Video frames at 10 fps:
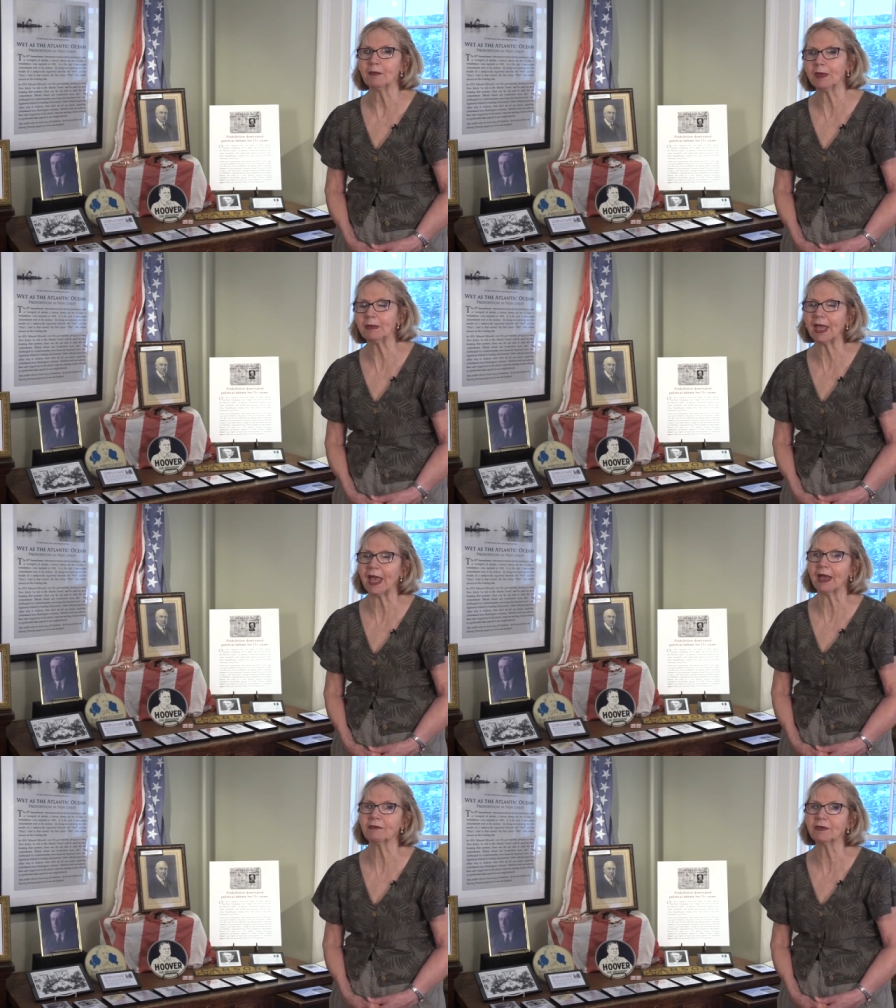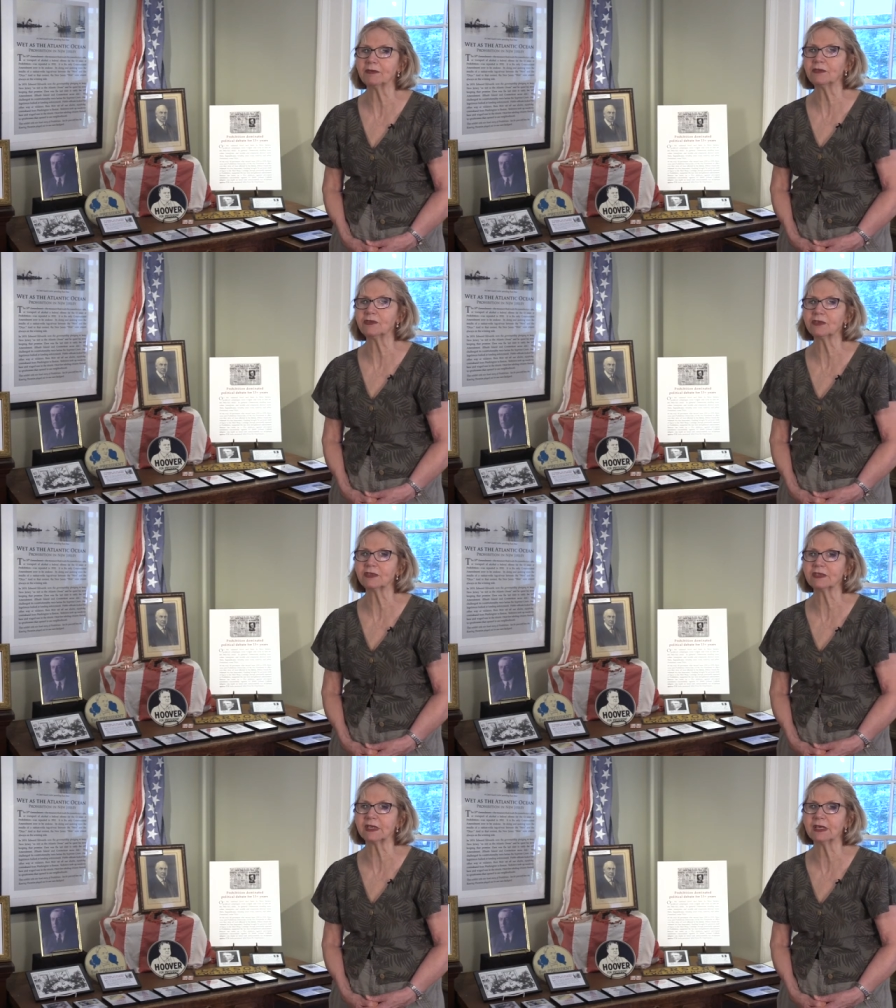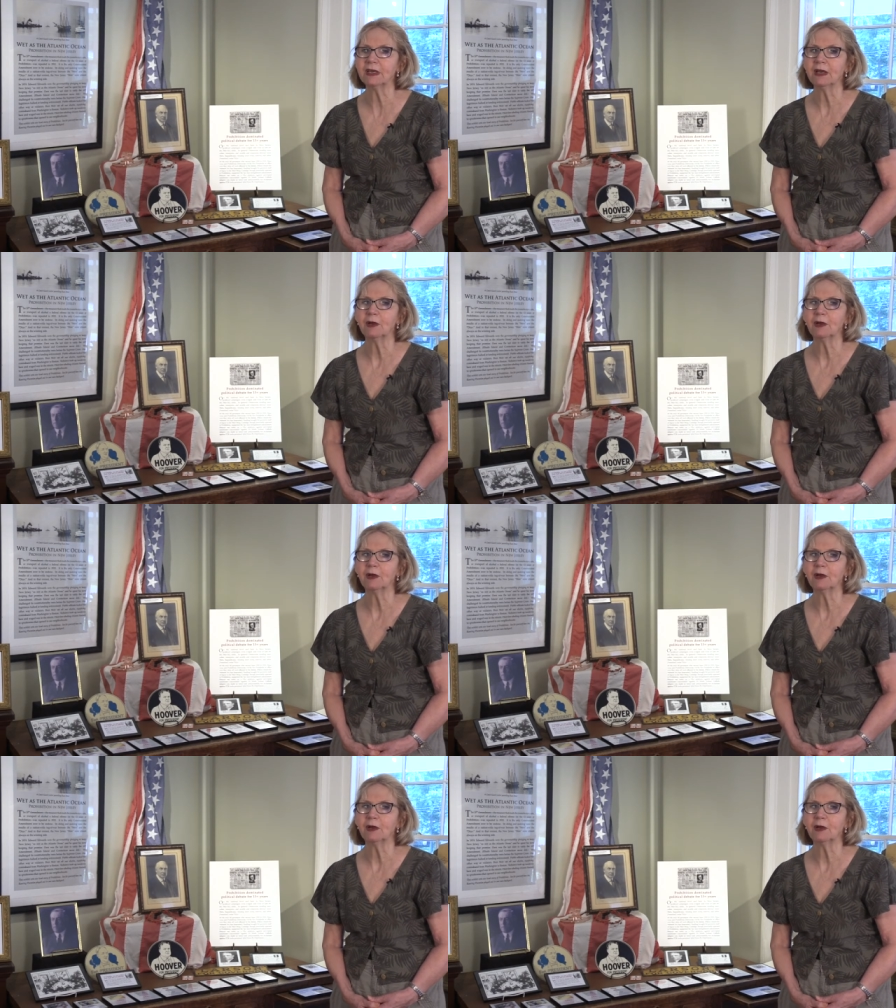maybe half of New Jersey